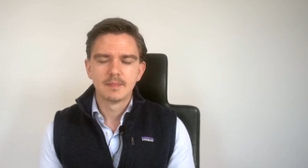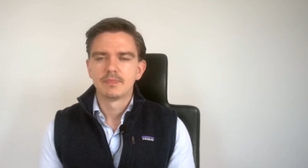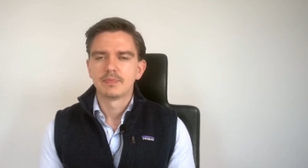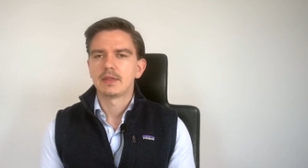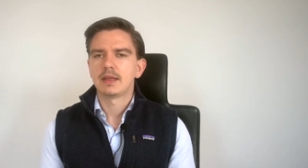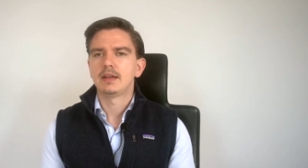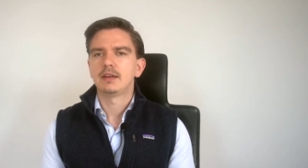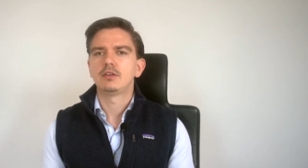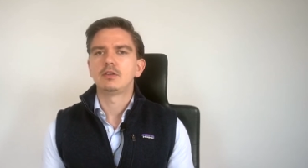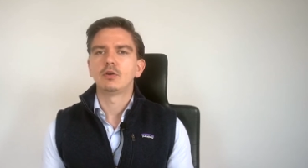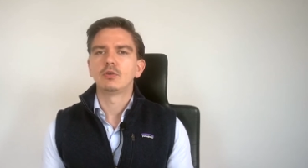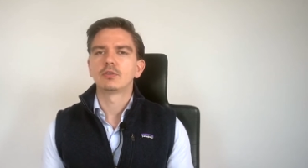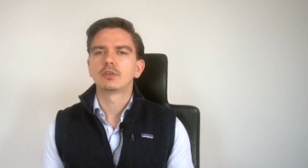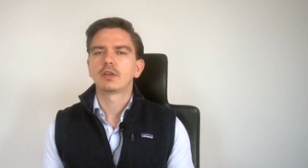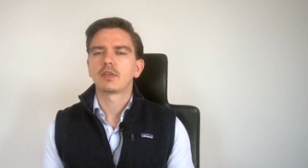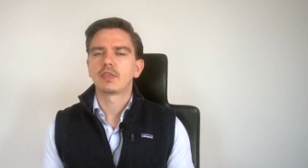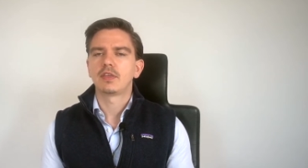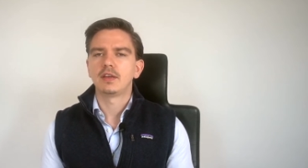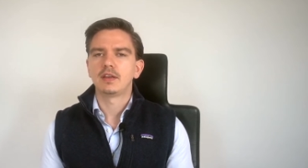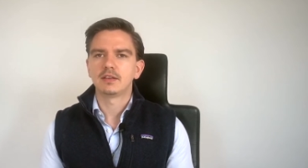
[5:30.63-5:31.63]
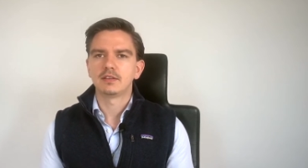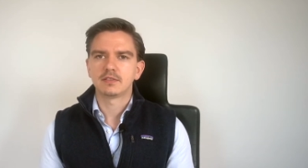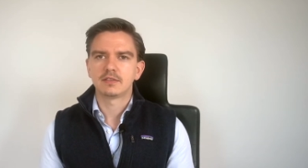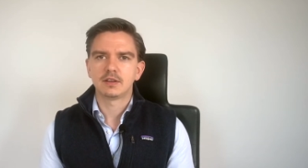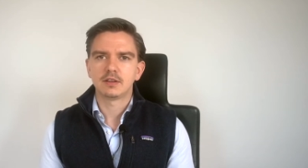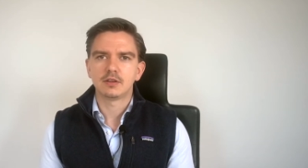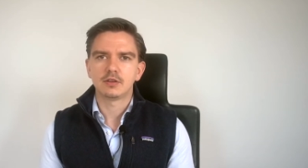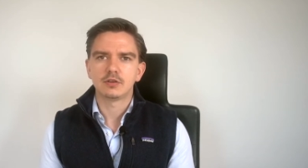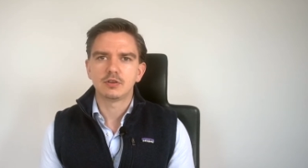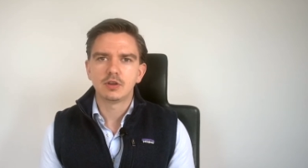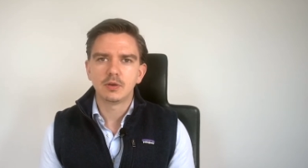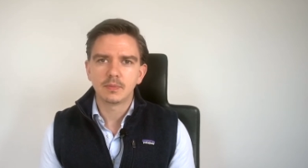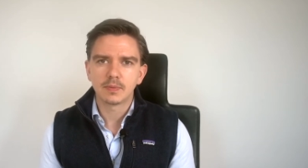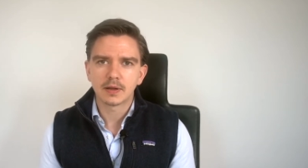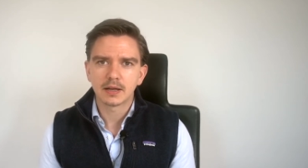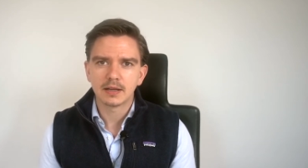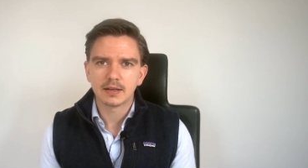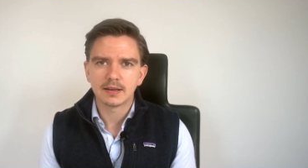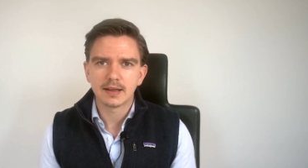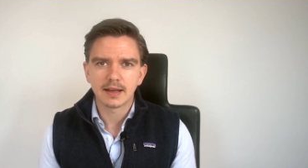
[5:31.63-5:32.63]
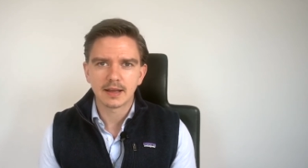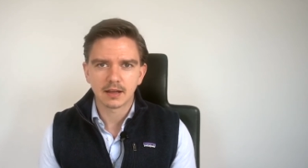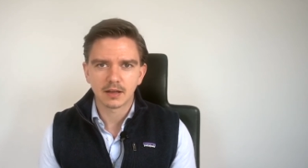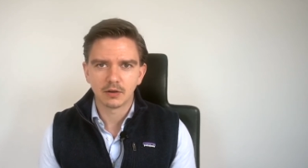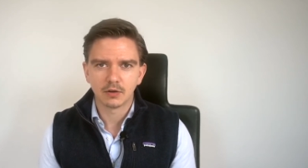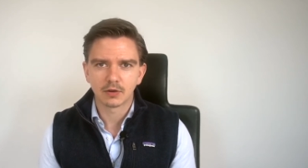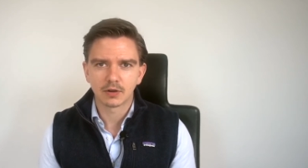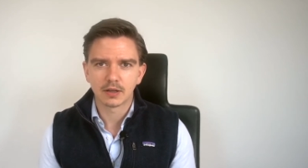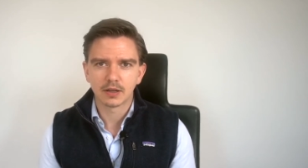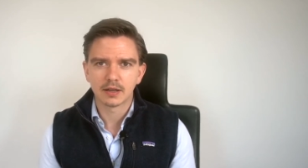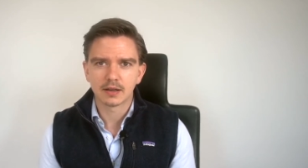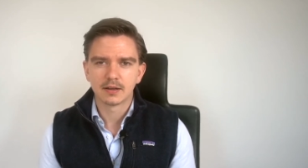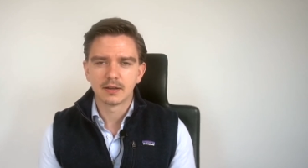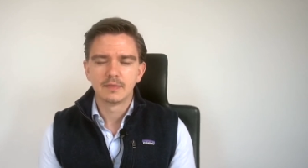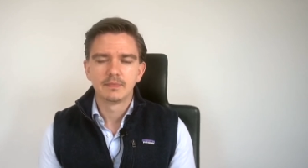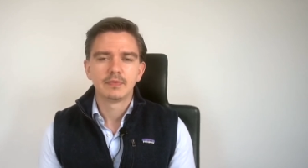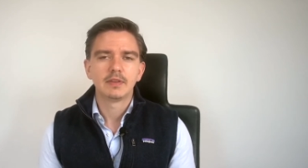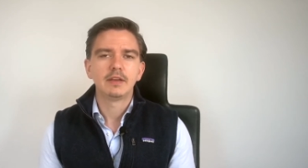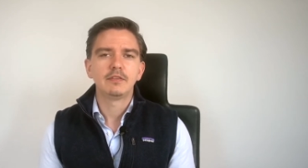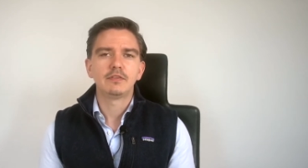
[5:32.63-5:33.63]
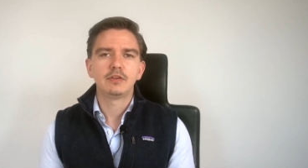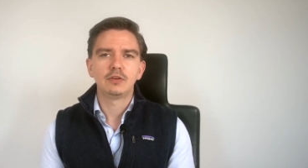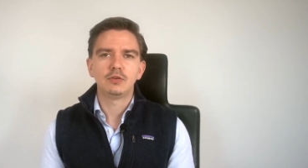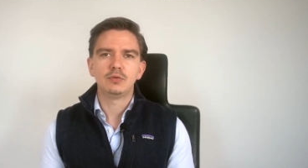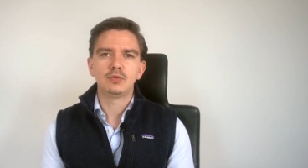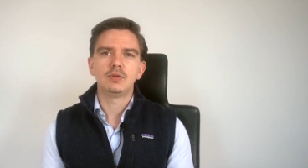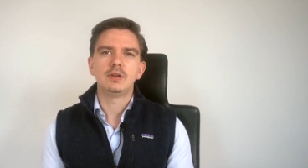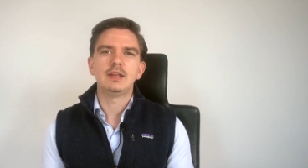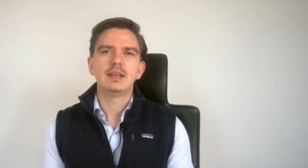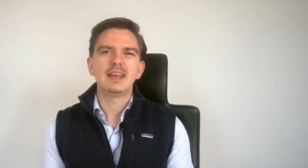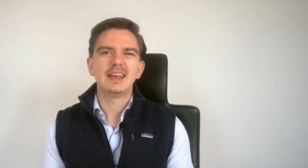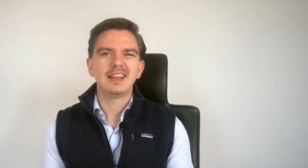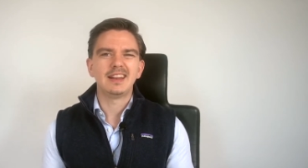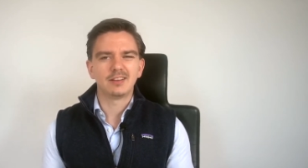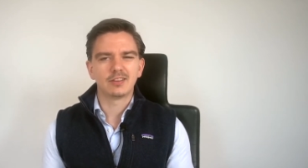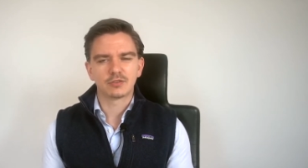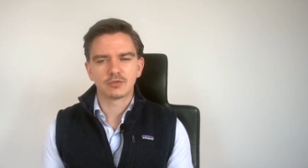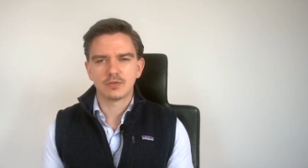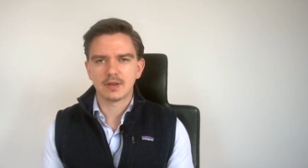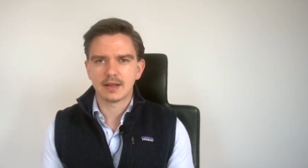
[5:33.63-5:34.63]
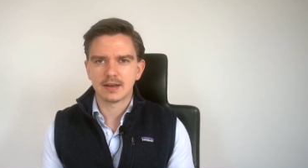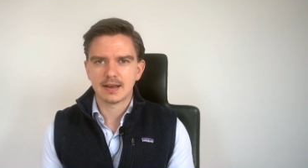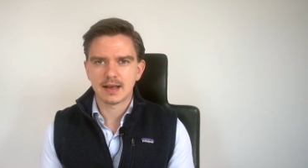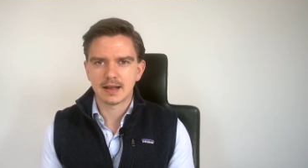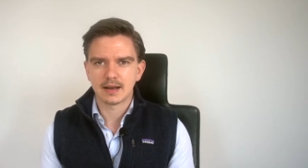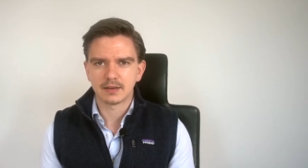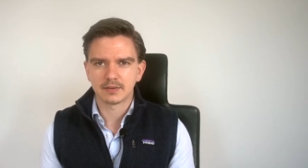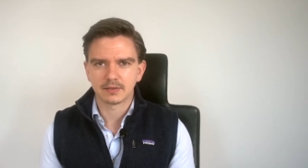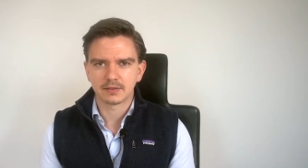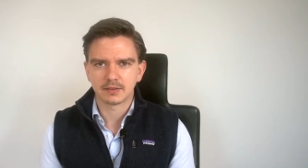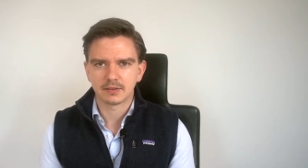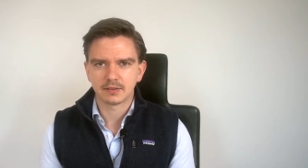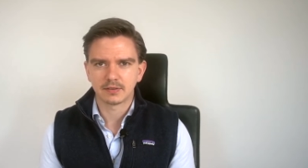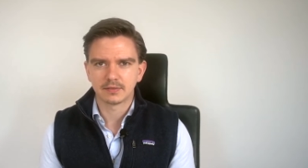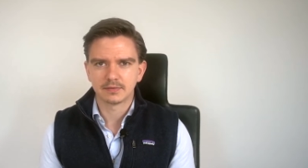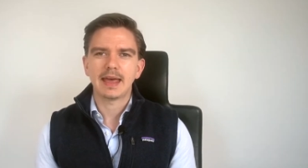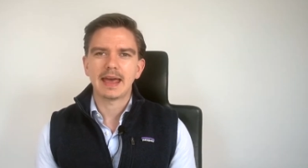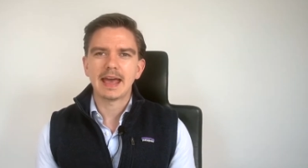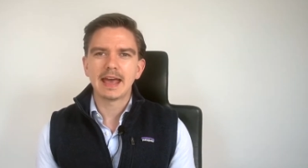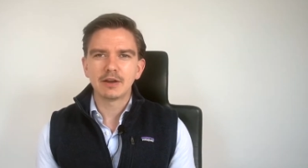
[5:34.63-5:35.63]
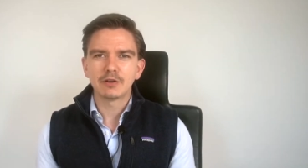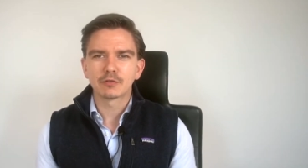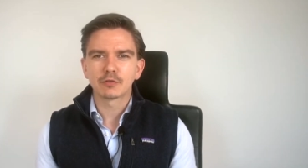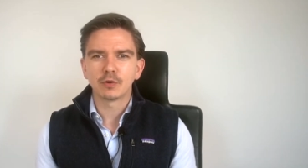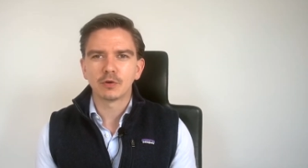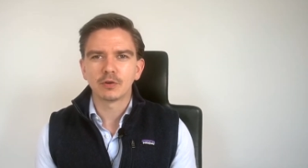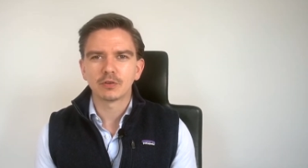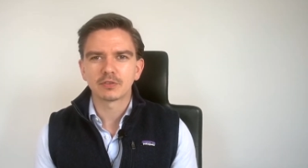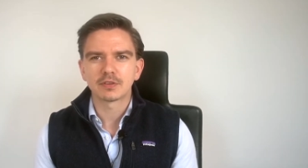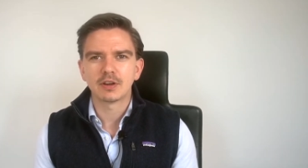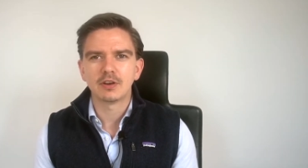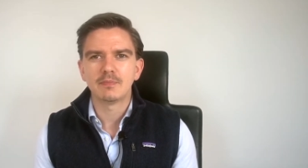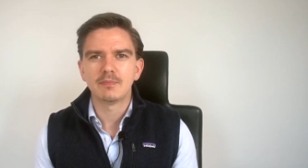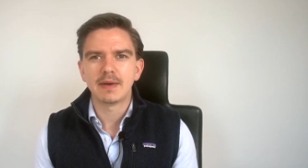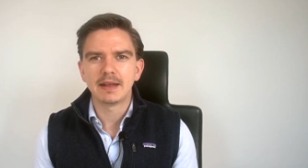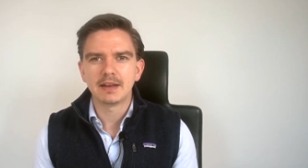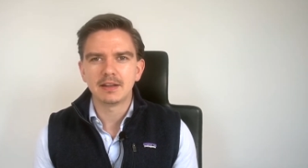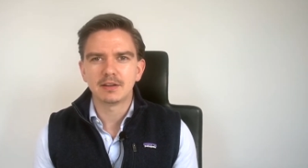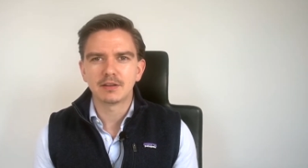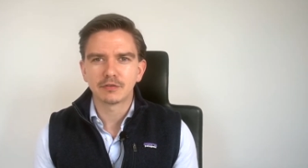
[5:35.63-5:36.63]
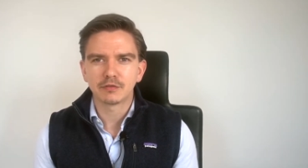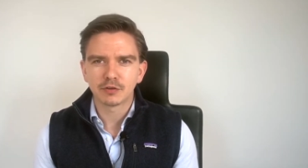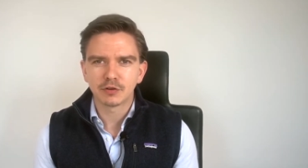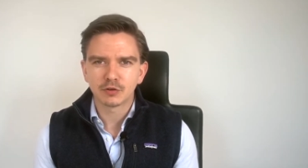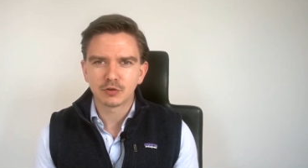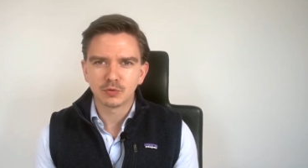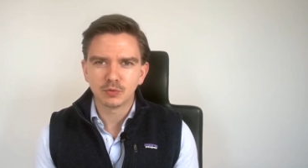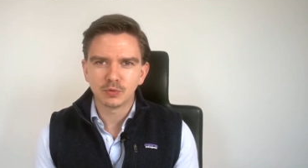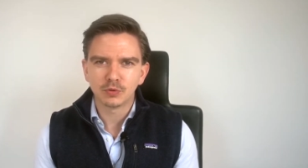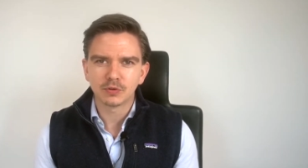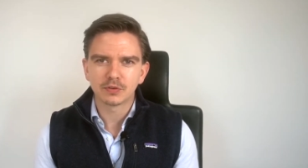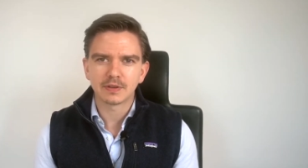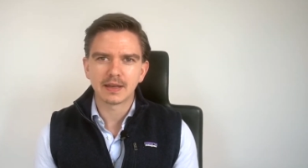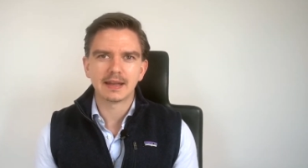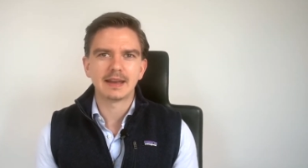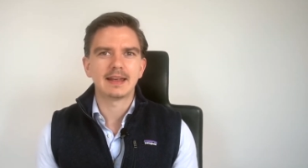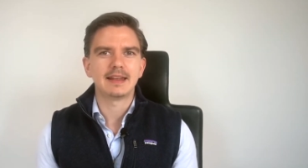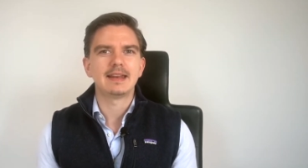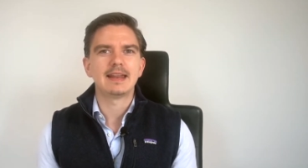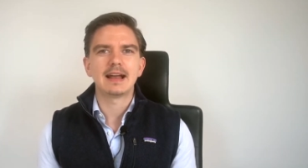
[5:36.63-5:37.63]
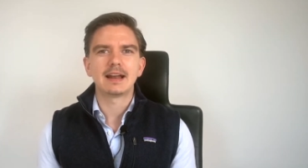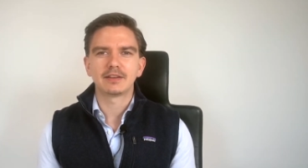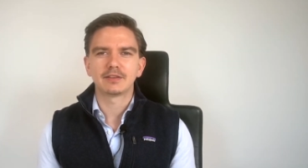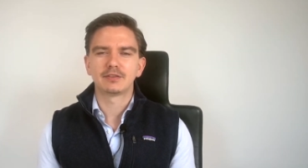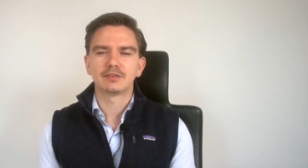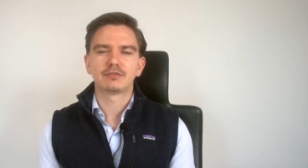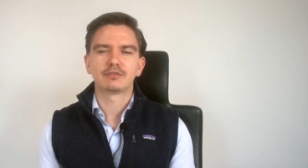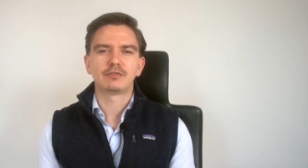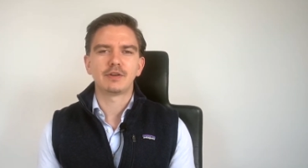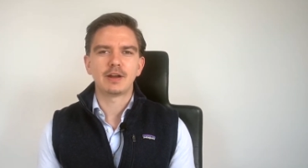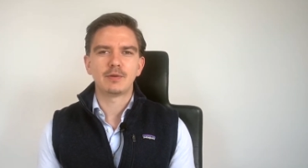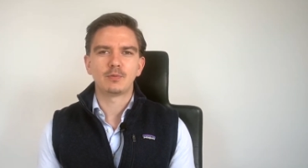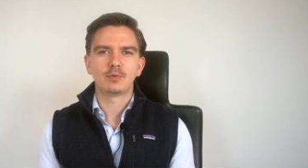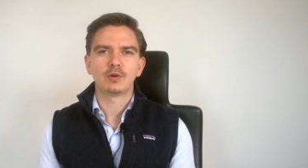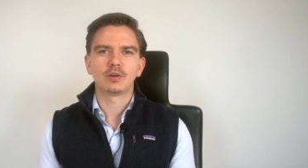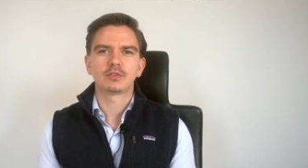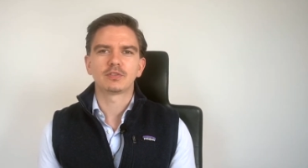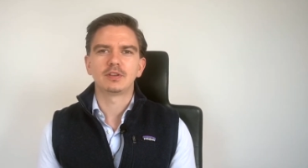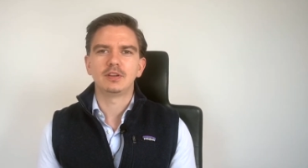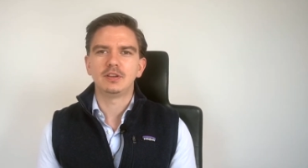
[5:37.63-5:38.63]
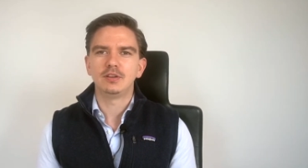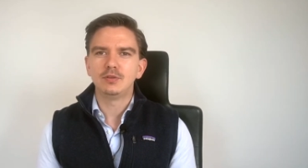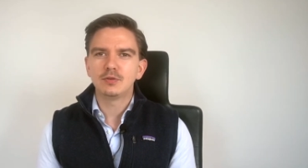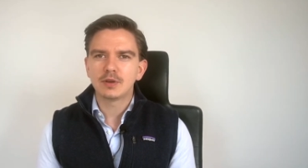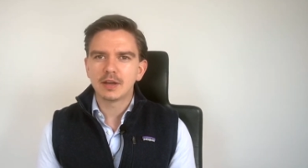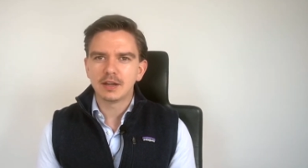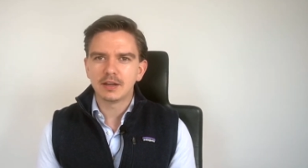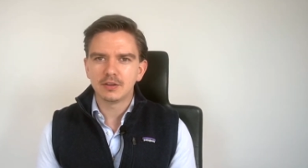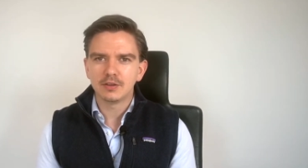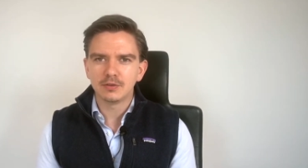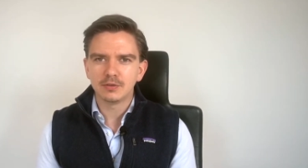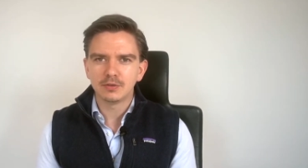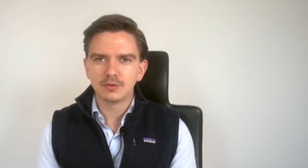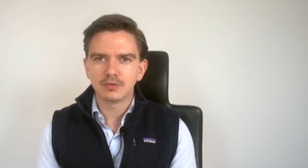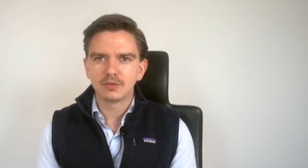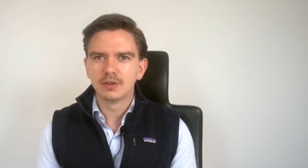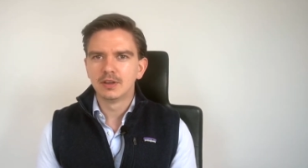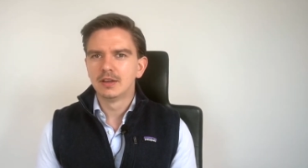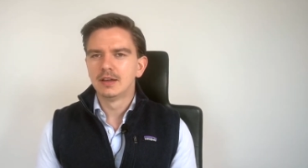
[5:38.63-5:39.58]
And those are things that you typically take a look at if you do the industry analysis. And of course, there are many different tools and analysis frameworks that you can use.